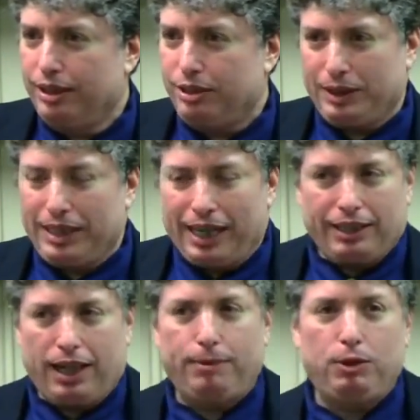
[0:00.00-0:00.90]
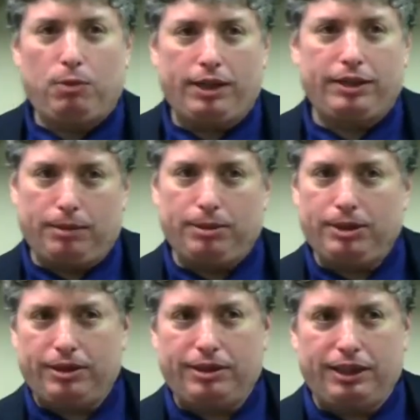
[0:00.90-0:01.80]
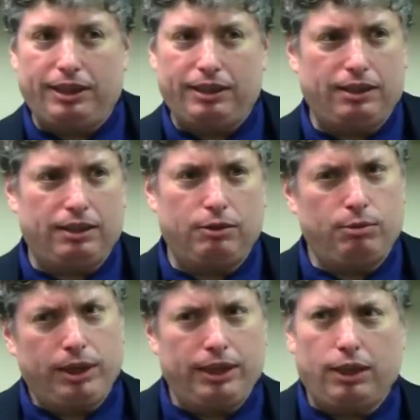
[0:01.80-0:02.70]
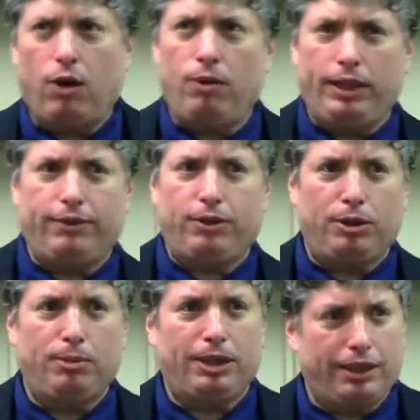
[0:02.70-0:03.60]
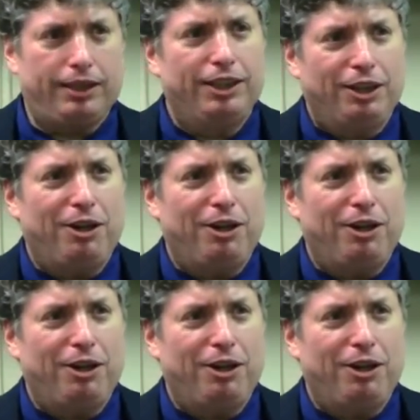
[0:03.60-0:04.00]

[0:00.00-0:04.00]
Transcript: So he's not coming while the temple is still standing. Really? Oh, I never thought about that.